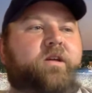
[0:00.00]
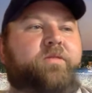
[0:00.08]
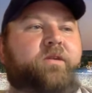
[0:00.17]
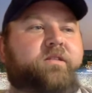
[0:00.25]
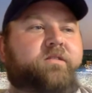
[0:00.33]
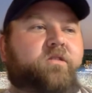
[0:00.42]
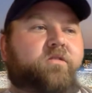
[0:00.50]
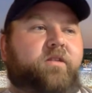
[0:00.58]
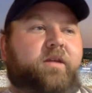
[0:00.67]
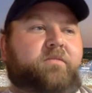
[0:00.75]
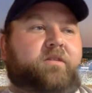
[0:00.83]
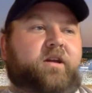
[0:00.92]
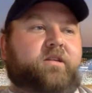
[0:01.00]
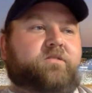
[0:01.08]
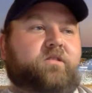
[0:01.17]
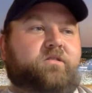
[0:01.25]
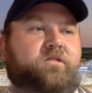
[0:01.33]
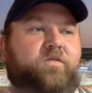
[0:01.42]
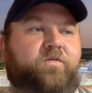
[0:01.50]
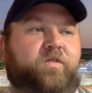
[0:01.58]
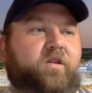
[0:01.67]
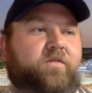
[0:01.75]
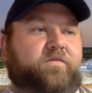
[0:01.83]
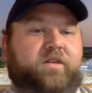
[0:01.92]
I thought Notre Dame kind of took their
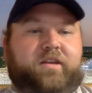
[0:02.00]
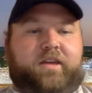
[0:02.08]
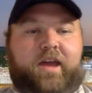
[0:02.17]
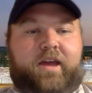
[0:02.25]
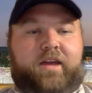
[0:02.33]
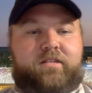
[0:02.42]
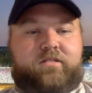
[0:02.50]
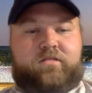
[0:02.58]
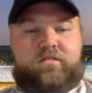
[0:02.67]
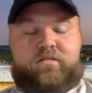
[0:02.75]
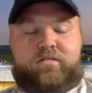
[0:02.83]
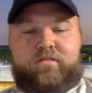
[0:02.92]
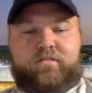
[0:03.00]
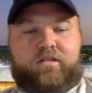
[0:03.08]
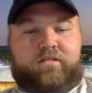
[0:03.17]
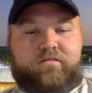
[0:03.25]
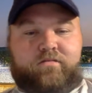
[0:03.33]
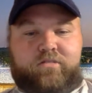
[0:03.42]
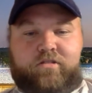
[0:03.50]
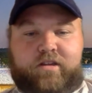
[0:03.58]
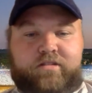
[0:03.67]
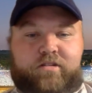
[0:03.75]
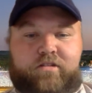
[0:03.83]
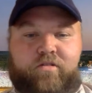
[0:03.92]
foot off the gas. Do you guys
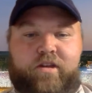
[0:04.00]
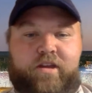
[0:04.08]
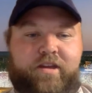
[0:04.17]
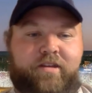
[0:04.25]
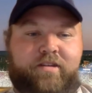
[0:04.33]
agree?